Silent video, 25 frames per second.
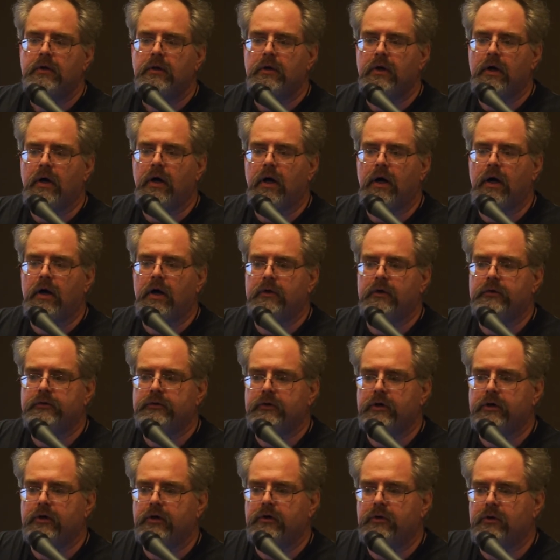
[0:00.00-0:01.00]
Uh,
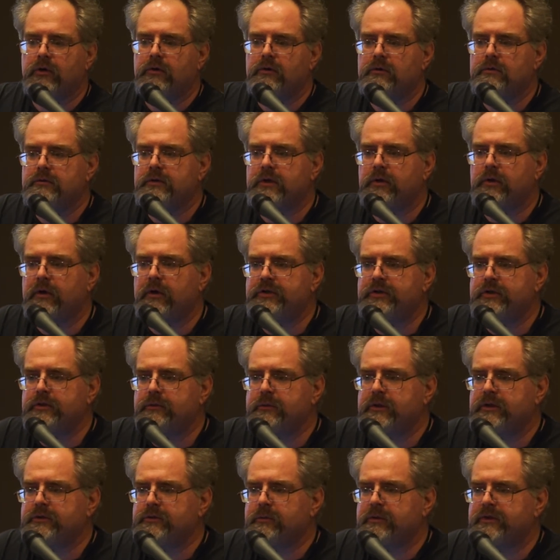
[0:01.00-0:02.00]
so the question
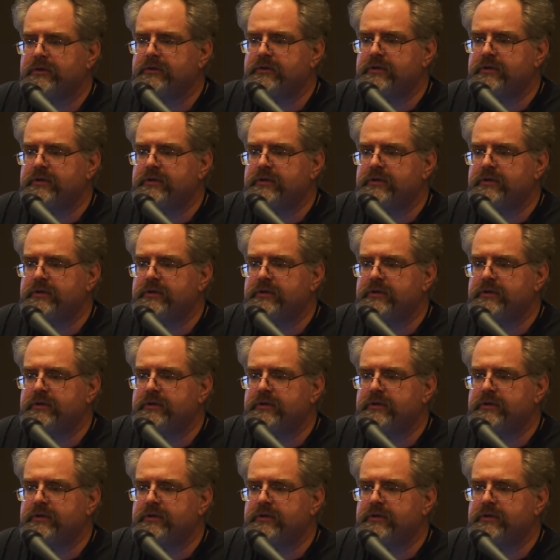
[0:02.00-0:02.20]
was, what is the